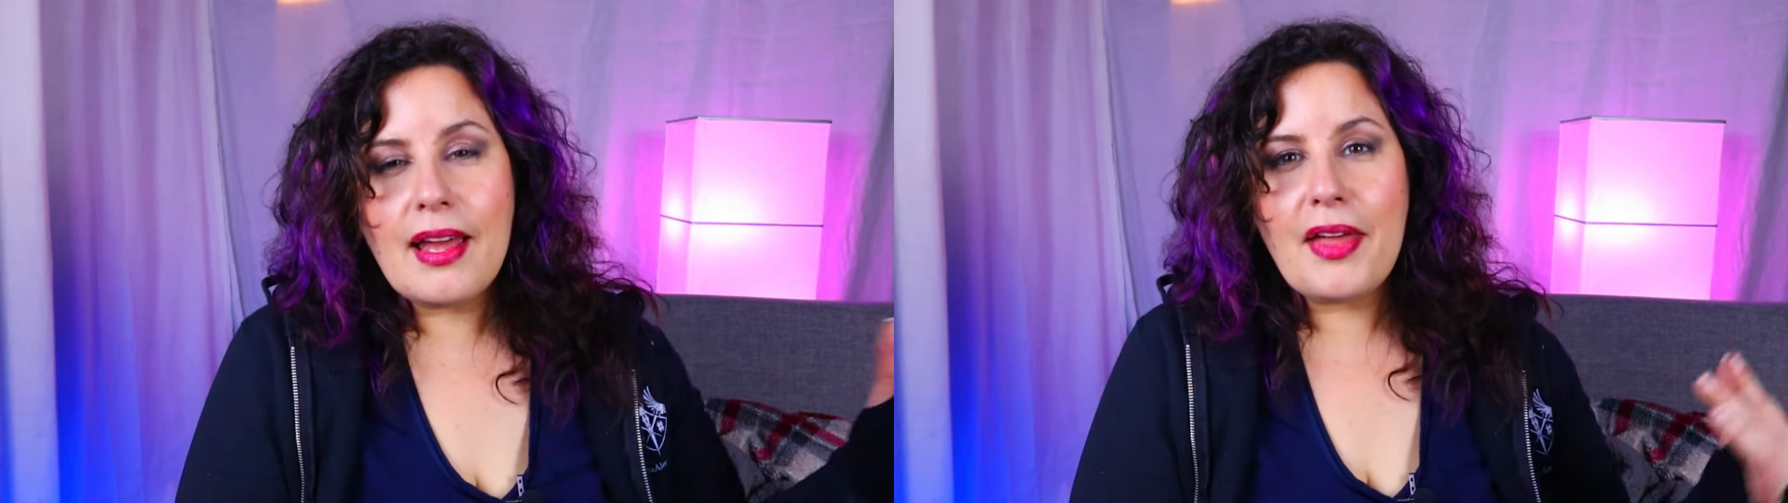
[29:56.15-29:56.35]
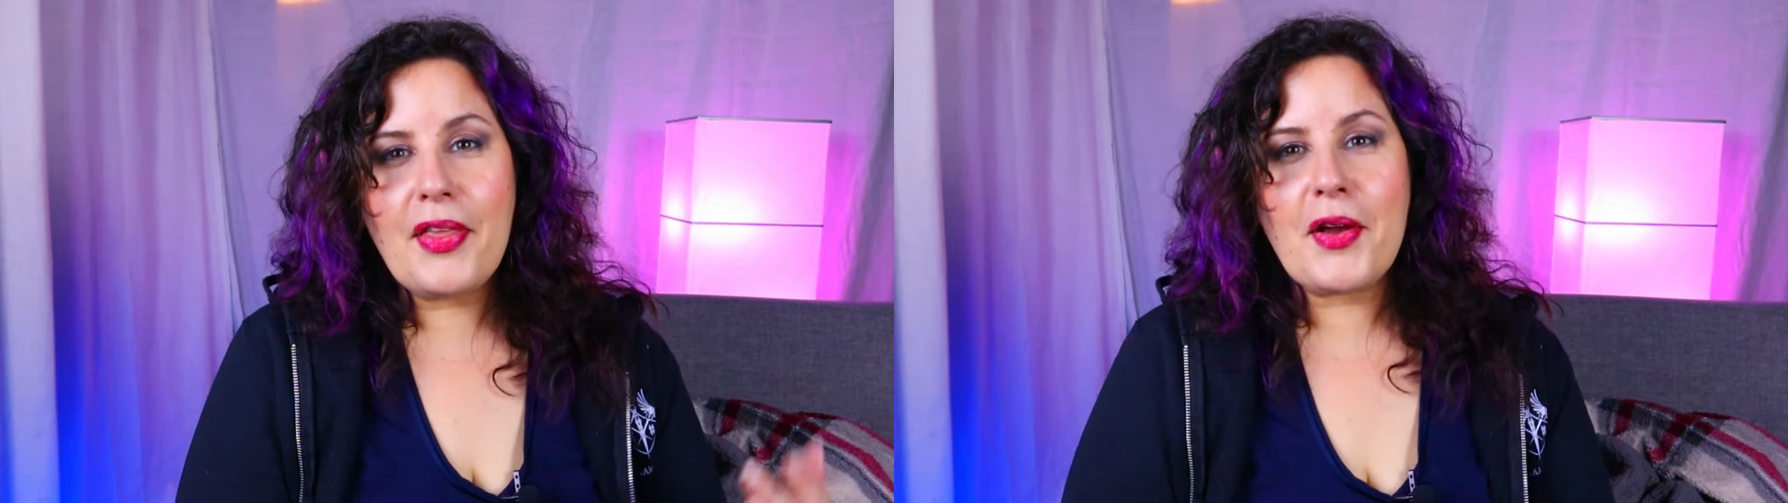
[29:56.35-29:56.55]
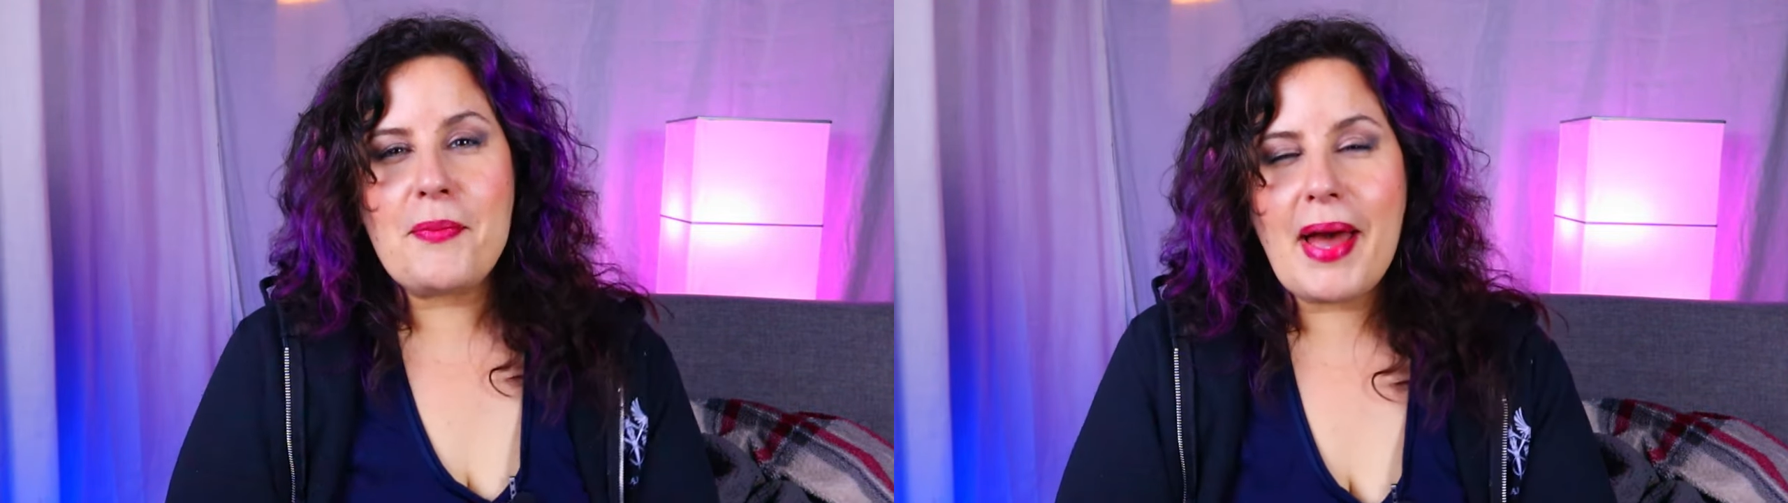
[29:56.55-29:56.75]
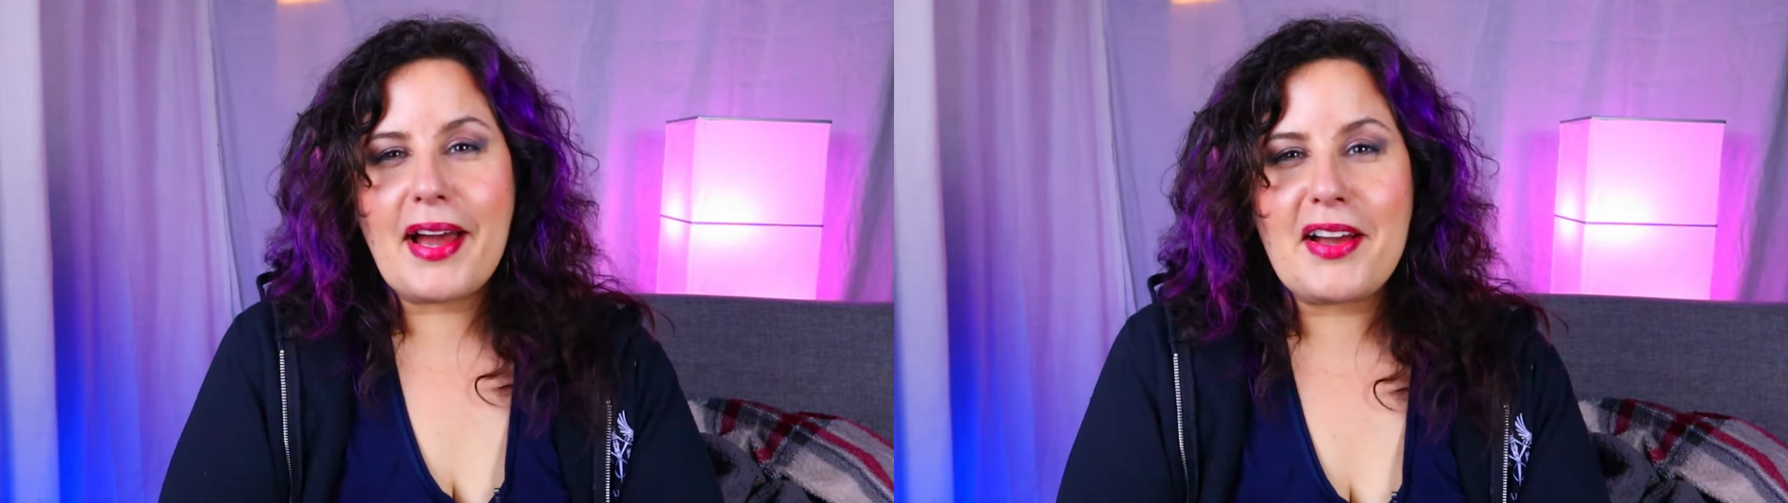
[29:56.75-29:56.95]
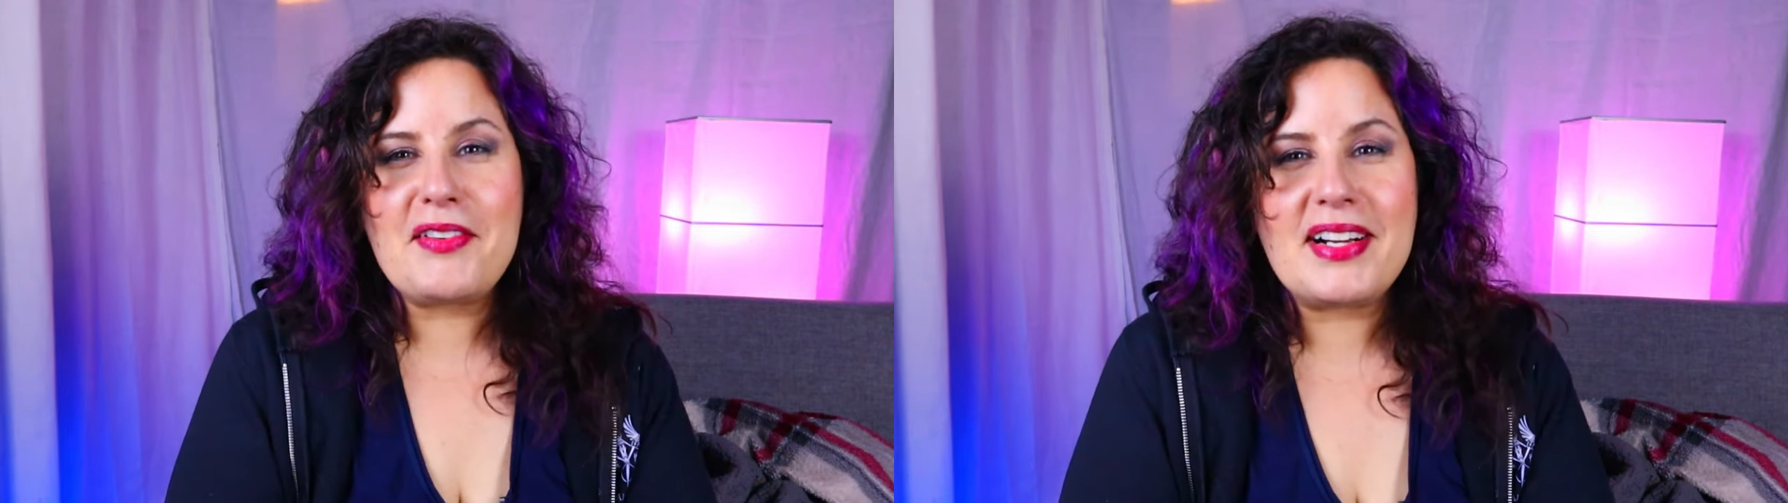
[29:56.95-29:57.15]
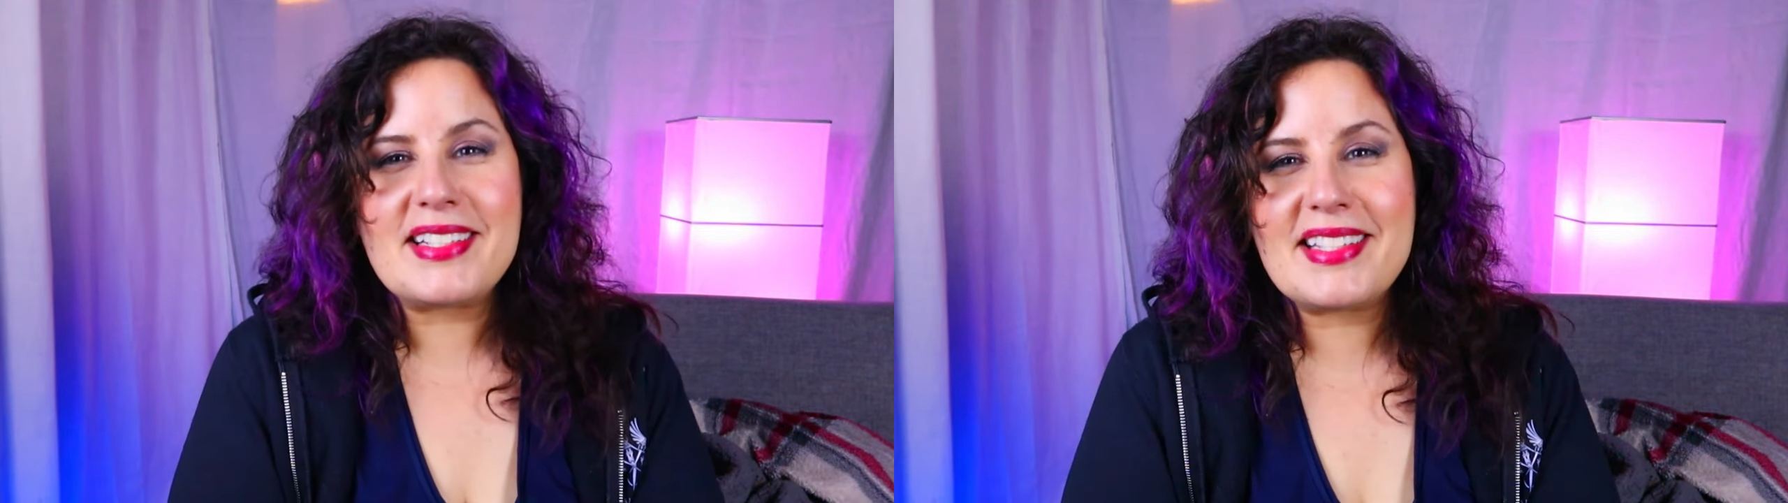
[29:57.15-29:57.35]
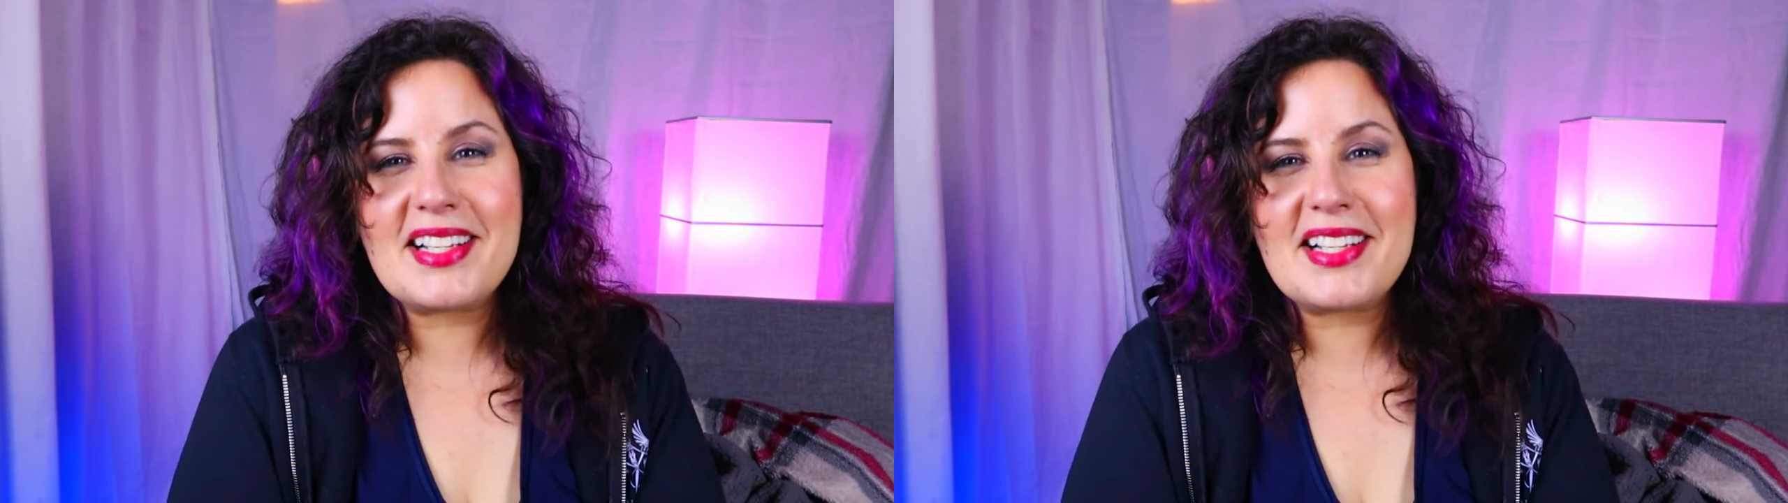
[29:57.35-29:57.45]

And then come back and watch the